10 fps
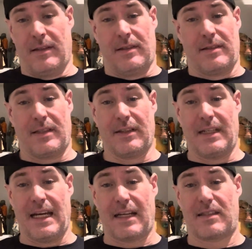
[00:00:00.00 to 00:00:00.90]
Till the
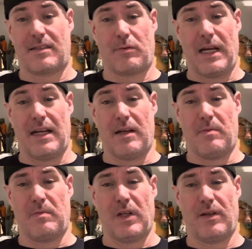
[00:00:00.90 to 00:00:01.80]
next
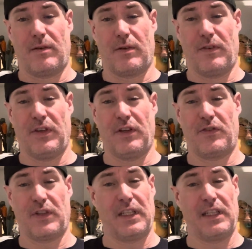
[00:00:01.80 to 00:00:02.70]
random review
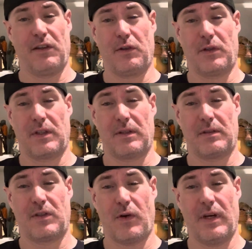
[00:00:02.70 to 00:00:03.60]
for you, or
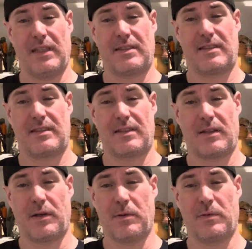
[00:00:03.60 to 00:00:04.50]
toys,
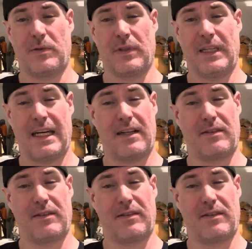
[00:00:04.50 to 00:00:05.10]
hopefully.